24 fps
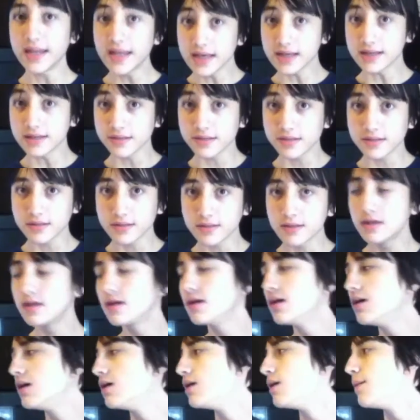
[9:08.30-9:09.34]
It is.
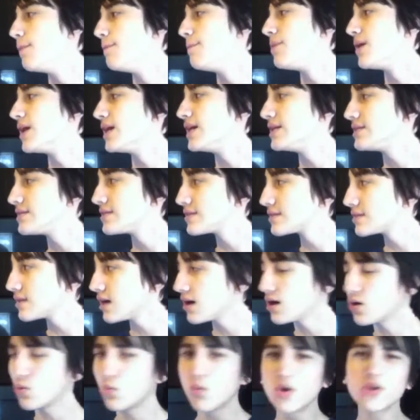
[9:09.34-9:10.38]
But
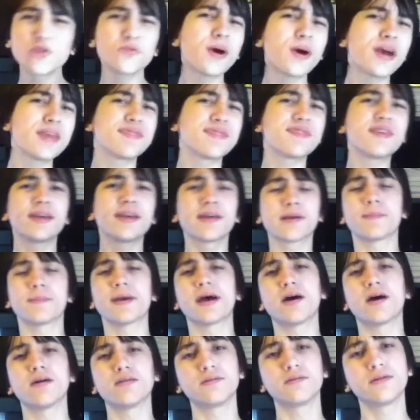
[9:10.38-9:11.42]
uh, what do I think
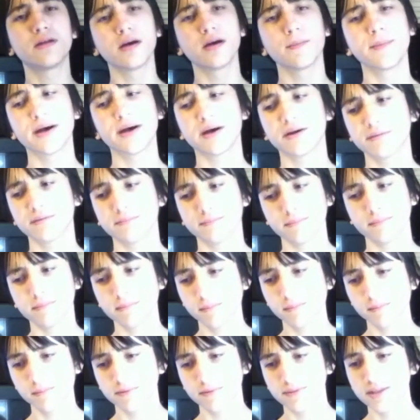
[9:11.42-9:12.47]
about about
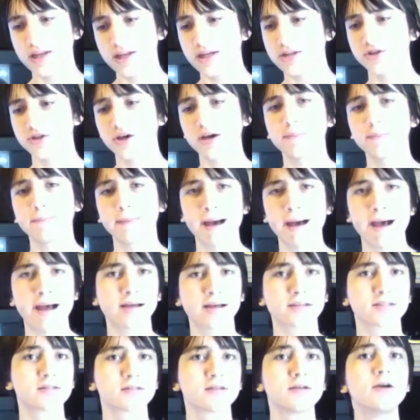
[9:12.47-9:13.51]
Linux on
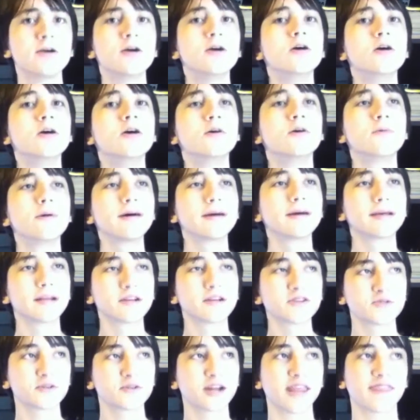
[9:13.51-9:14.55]
Macs? Well,
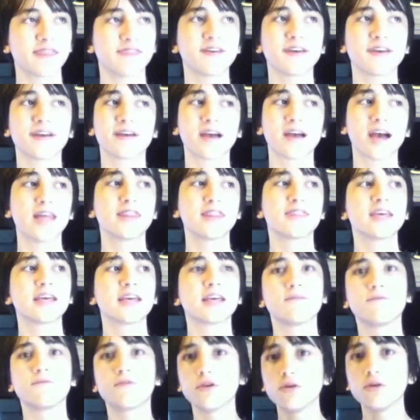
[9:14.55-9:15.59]
here's what I think. I
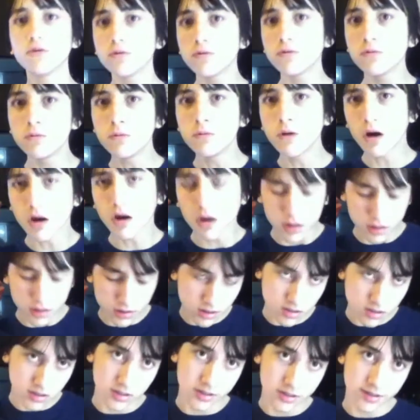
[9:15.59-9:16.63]
think if you
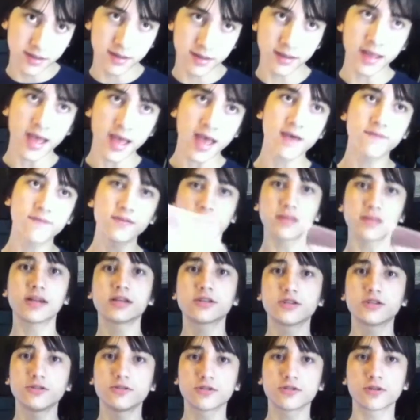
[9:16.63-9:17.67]
are a heavy
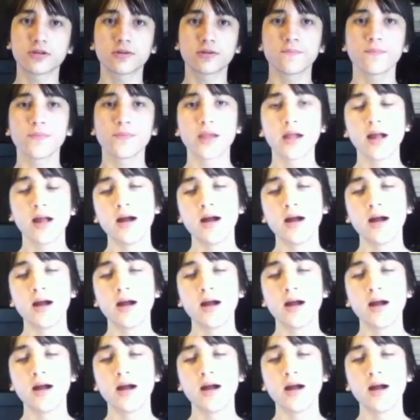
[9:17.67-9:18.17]
Linux user,